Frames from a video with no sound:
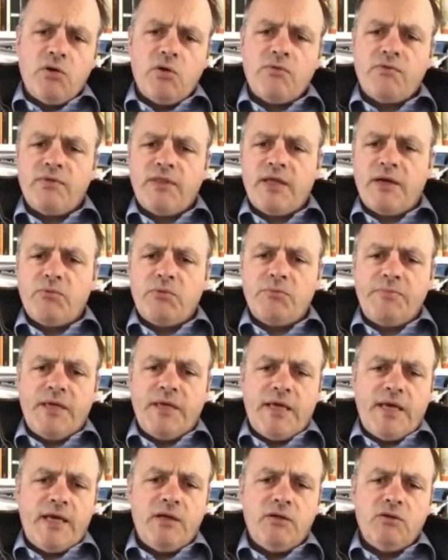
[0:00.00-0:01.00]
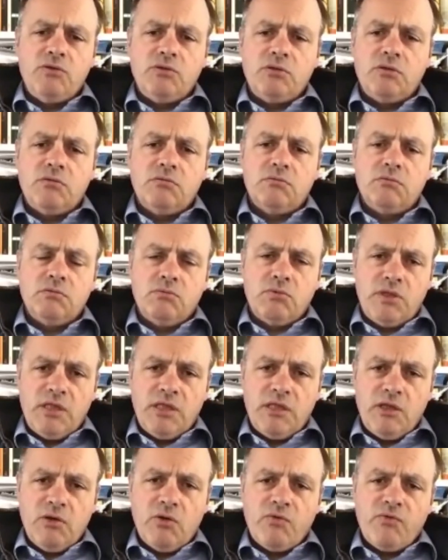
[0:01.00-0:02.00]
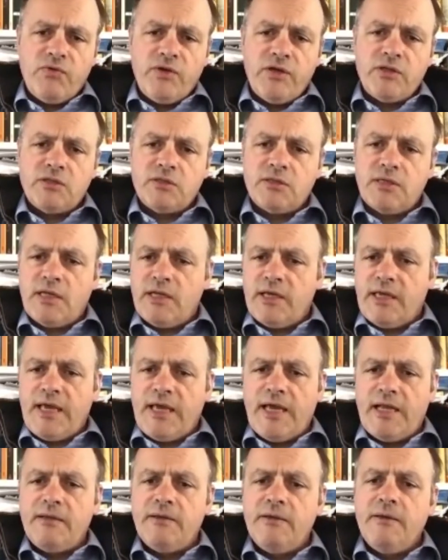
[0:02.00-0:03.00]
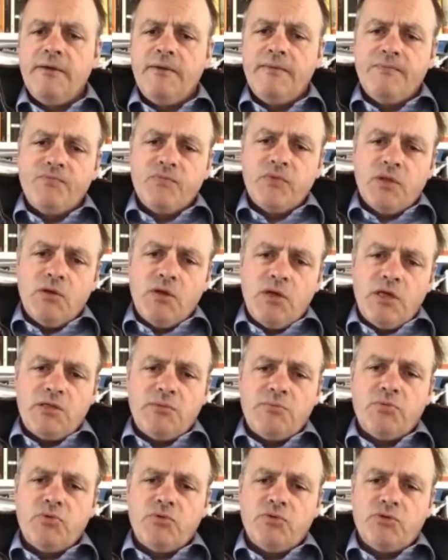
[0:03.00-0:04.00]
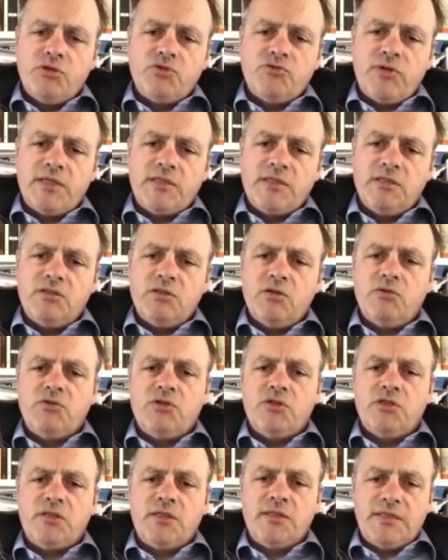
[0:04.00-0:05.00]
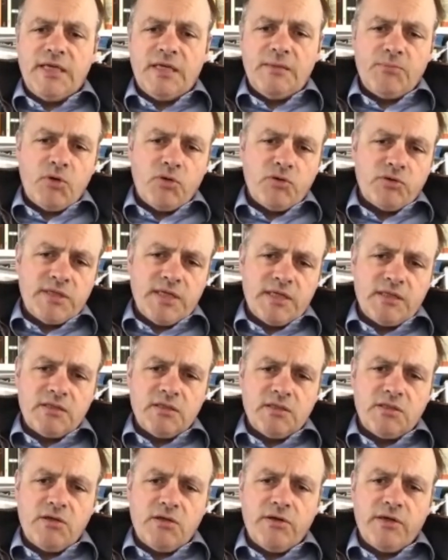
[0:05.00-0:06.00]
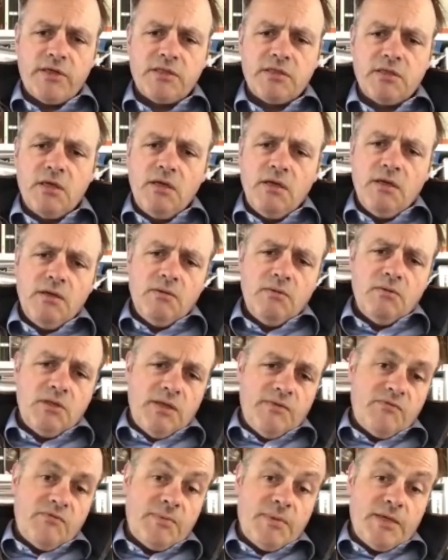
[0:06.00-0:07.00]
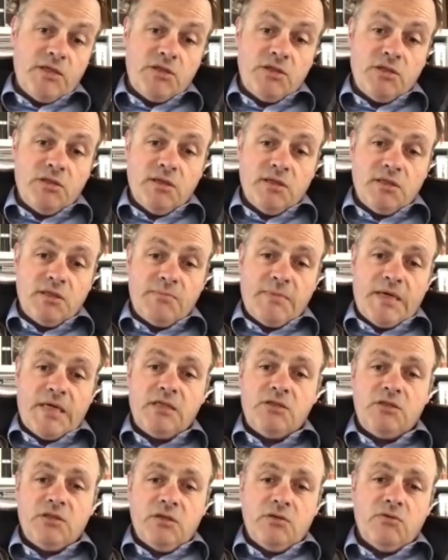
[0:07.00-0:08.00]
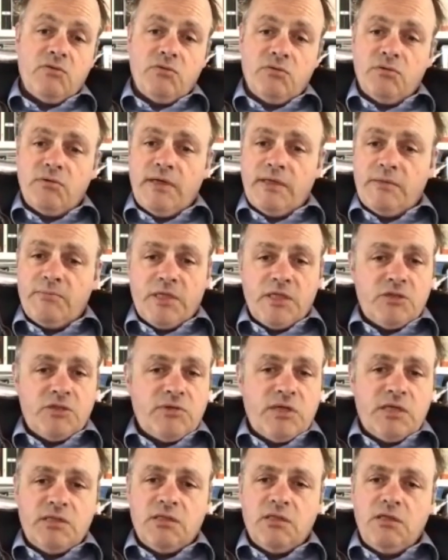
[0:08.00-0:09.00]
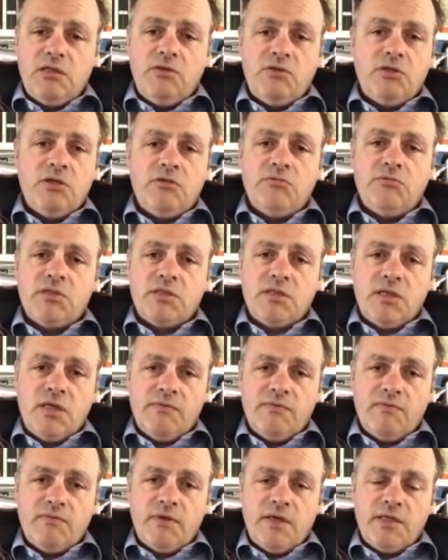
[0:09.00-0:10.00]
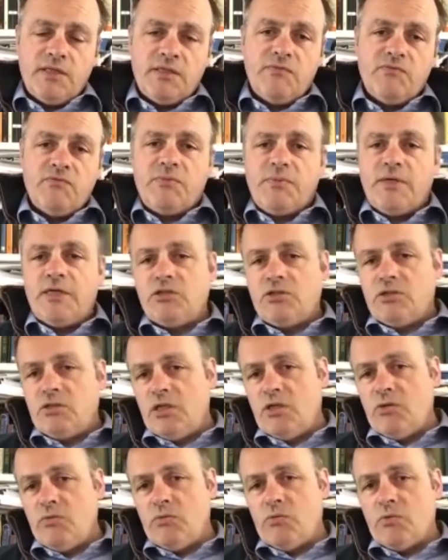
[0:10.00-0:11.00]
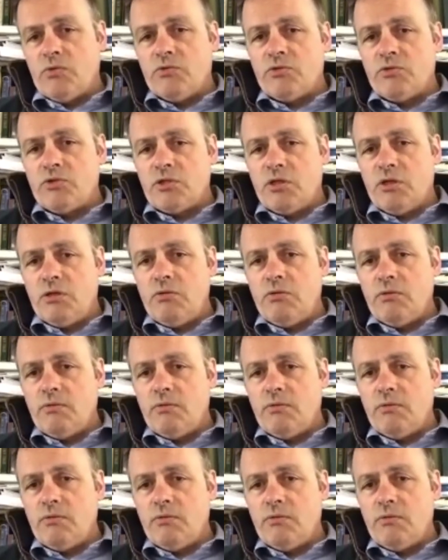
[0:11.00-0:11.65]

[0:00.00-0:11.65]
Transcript: and that would be held within the office. And again, it's important to stress it's not just a tick box exercise. The information as a manager or administrator that you do receive is information that you would want to